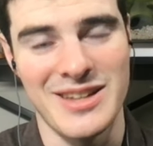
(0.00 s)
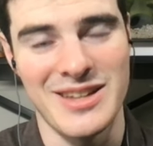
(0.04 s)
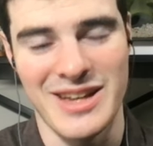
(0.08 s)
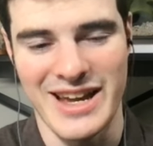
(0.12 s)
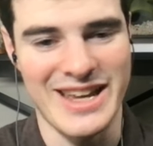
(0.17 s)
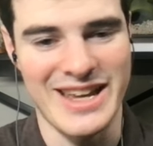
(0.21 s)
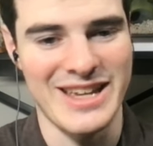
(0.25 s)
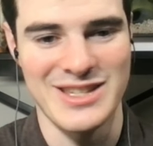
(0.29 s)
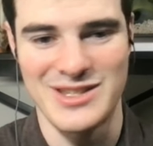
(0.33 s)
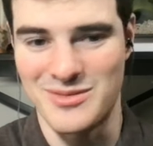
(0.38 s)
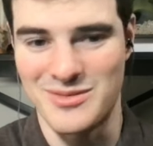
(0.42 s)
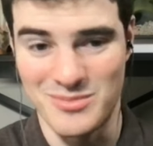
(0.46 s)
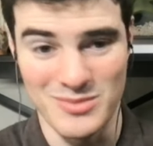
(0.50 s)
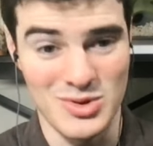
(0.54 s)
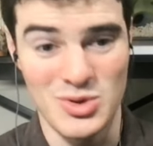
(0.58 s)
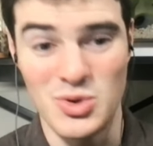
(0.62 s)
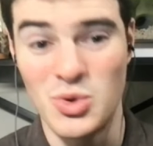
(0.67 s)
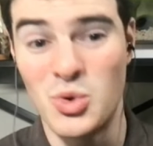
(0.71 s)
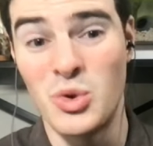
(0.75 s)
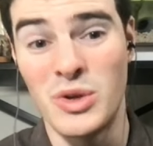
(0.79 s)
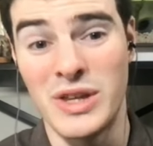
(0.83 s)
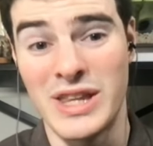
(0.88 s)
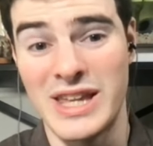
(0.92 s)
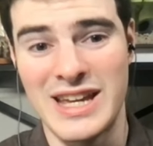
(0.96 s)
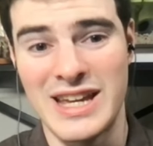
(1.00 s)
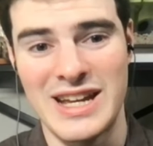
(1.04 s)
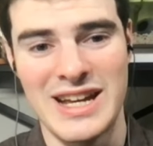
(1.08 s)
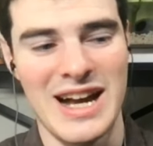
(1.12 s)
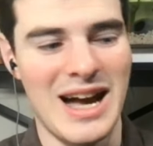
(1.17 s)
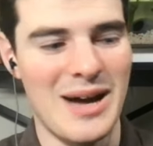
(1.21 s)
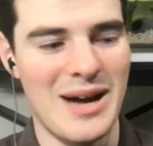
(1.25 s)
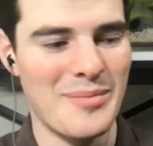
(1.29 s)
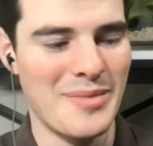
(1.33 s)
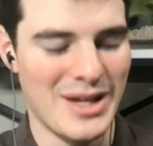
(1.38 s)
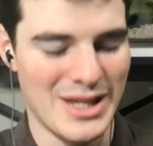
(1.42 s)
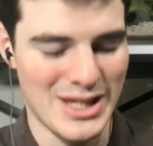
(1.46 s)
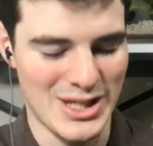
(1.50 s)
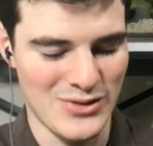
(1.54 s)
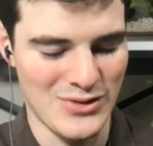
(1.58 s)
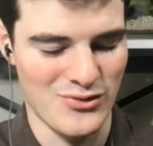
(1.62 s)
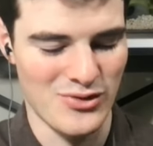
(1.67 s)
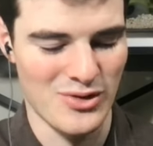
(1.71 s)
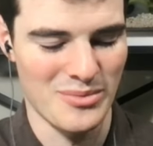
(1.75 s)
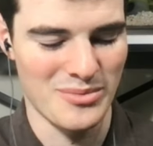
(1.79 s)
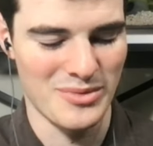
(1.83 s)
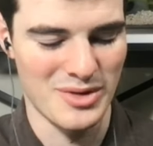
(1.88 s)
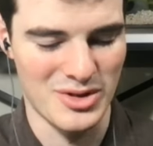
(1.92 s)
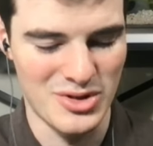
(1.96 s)
I guess some dueling comments
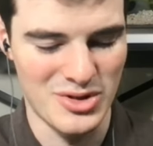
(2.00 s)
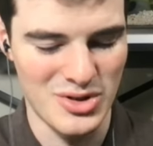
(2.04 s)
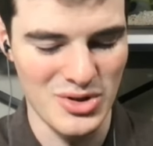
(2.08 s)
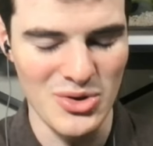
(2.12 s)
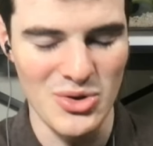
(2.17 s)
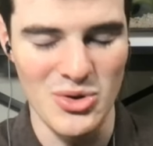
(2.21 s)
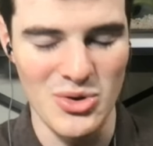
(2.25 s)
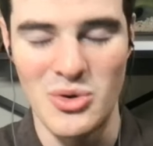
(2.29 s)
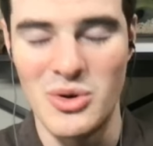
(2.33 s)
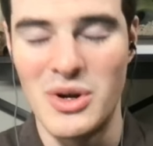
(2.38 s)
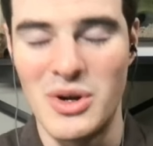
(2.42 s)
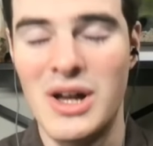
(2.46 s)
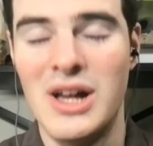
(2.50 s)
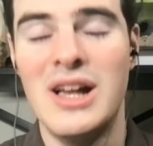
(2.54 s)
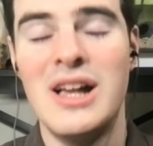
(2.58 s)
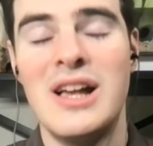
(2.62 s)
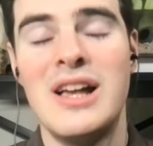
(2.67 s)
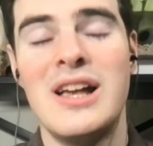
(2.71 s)
from the two.